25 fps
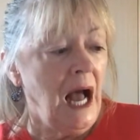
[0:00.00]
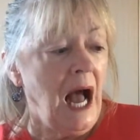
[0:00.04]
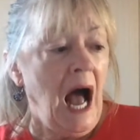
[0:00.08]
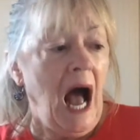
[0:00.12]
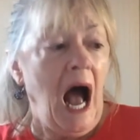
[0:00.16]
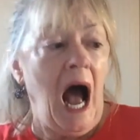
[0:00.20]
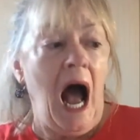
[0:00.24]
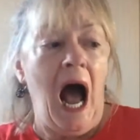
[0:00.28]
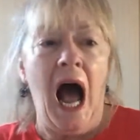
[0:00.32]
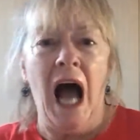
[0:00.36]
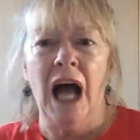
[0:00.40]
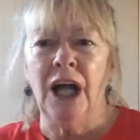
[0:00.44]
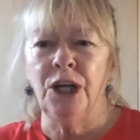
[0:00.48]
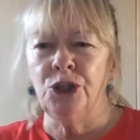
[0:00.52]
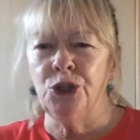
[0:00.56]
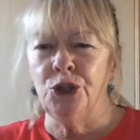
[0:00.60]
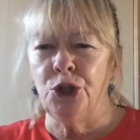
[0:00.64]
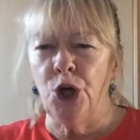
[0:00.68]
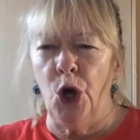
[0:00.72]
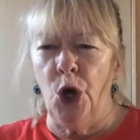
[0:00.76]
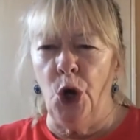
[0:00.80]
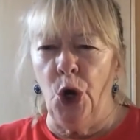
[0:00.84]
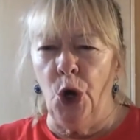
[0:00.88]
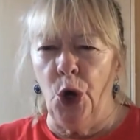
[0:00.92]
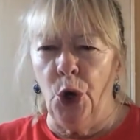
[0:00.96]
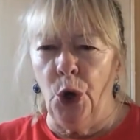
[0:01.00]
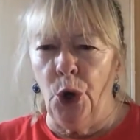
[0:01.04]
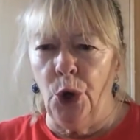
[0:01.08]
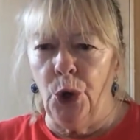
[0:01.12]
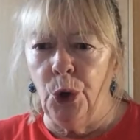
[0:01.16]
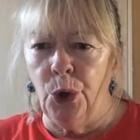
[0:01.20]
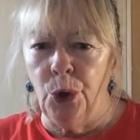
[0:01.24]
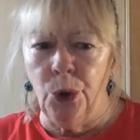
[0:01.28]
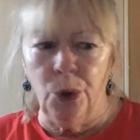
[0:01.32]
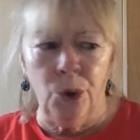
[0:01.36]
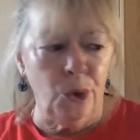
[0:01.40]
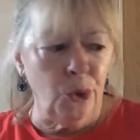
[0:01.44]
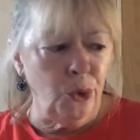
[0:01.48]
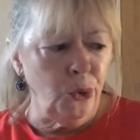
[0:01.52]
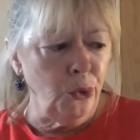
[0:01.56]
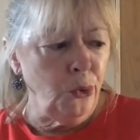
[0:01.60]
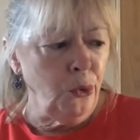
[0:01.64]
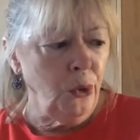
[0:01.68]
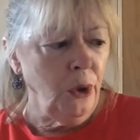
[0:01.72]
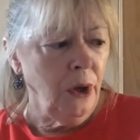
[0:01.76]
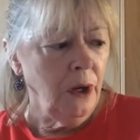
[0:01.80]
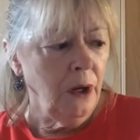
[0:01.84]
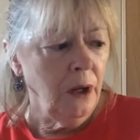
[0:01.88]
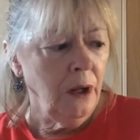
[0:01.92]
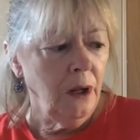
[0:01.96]
And
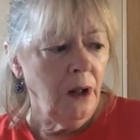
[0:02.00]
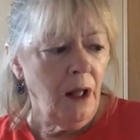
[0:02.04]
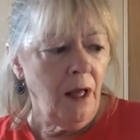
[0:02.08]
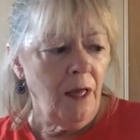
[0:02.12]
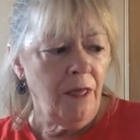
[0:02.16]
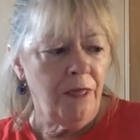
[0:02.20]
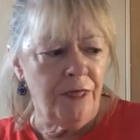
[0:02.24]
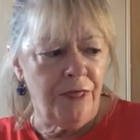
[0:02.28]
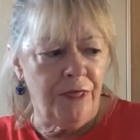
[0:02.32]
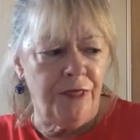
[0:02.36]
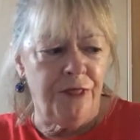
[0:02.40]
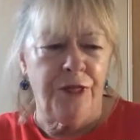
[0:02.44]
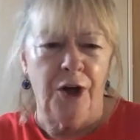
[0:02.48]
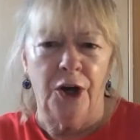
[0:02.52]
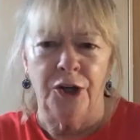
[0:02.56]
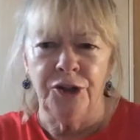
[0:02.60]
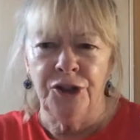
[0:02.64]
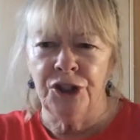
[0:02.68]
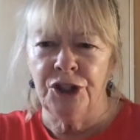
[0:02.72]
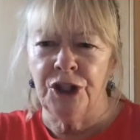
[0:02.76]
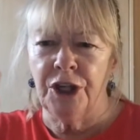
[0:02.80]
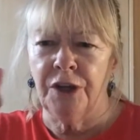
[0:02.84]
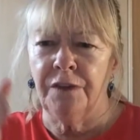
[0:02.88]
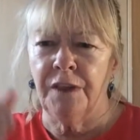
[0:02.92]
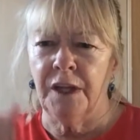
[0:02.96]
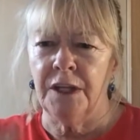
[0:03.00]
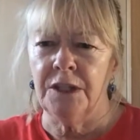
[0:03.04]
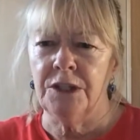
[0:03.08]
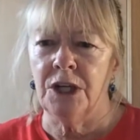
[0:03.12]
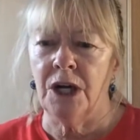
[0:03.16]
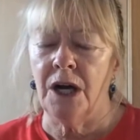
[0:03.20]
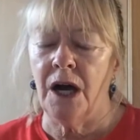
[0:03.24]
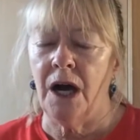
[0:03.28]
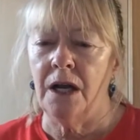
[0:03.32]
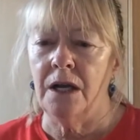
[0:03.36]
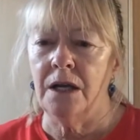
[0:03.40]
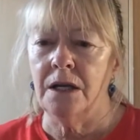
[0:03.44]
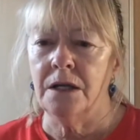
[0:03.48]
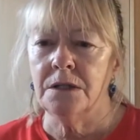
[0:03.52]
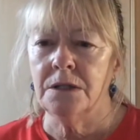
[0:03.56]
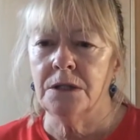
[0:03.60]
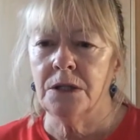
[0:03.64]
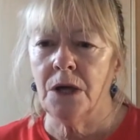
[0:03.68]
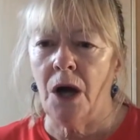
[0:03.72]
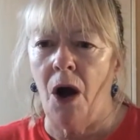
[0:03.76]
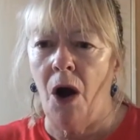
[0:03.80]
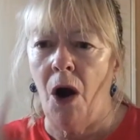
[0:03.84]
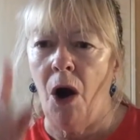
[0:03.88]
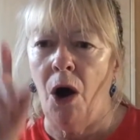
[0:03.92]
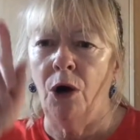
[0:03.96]
who, thundered the giant,
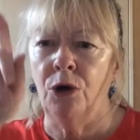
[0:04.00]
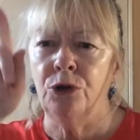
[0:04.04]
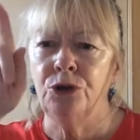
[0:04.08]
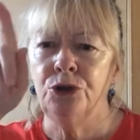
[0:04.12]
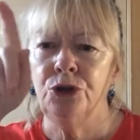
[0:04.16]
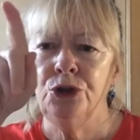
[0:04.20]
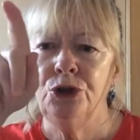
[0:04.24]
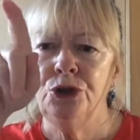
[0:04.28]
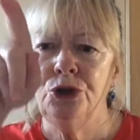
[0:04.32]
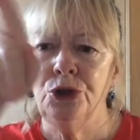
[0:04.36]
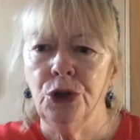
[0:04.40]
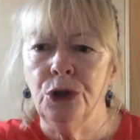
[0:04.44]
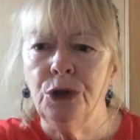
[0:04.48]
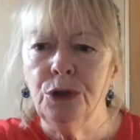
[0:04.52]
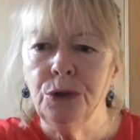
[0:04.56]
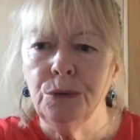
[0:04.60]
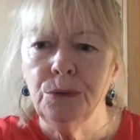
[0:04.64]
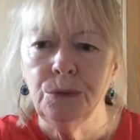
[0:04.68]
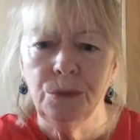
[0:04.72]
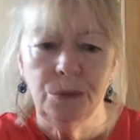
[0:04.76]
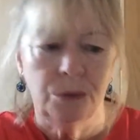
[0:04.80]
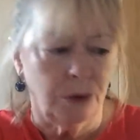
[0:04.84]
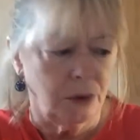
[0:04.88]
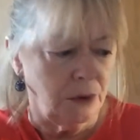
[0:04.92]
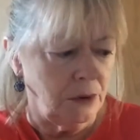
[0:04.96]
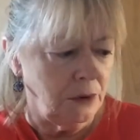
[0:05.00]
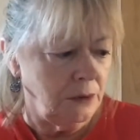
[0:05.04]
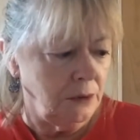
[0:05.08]
are you?